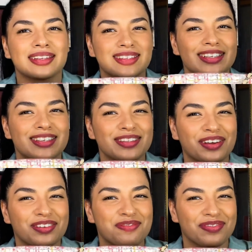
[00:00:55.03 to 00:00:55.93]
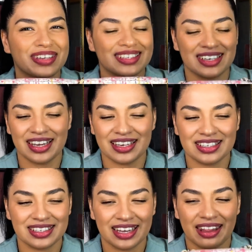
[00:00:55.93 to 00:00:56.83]
This is not
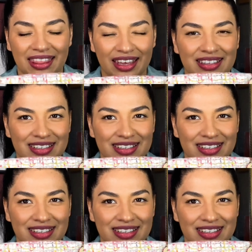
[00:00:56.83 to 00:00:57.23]
vintage, I think